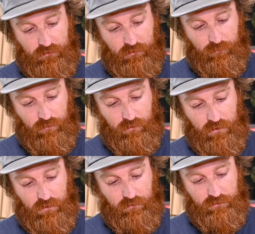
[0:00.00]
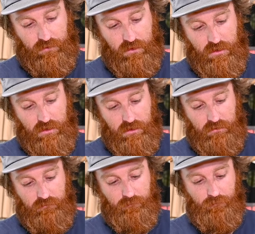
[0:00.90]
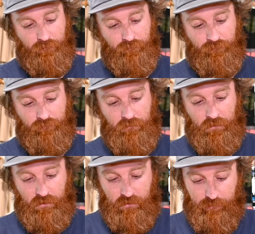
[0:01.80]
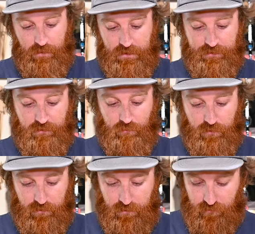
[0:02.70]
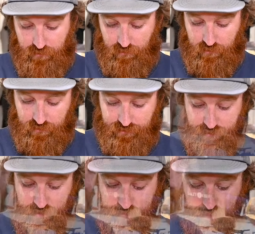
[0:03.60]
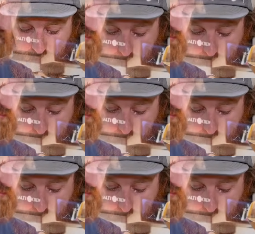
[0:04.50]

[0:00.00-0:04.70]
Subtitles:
come through the other side. Basically what you're doing, you're gonna set that